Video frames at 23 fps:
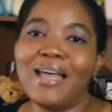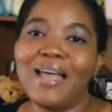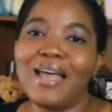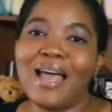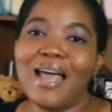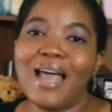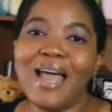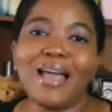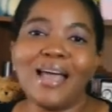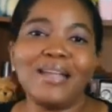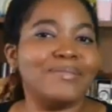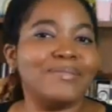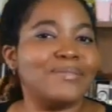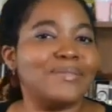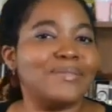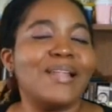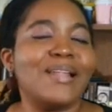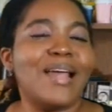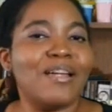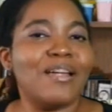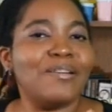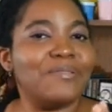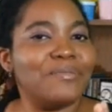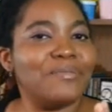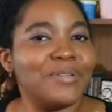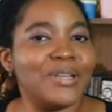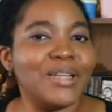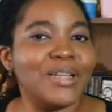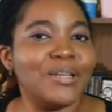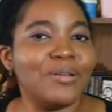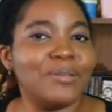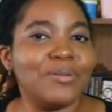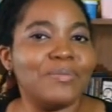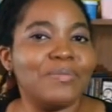and really
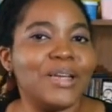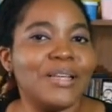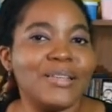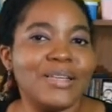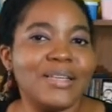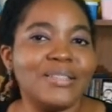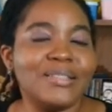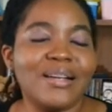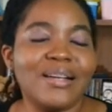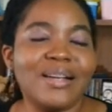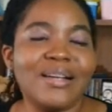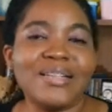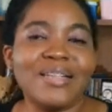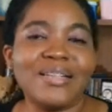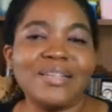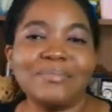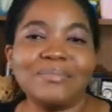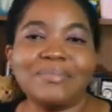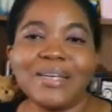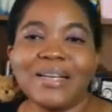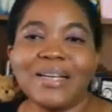hope that things are a little bit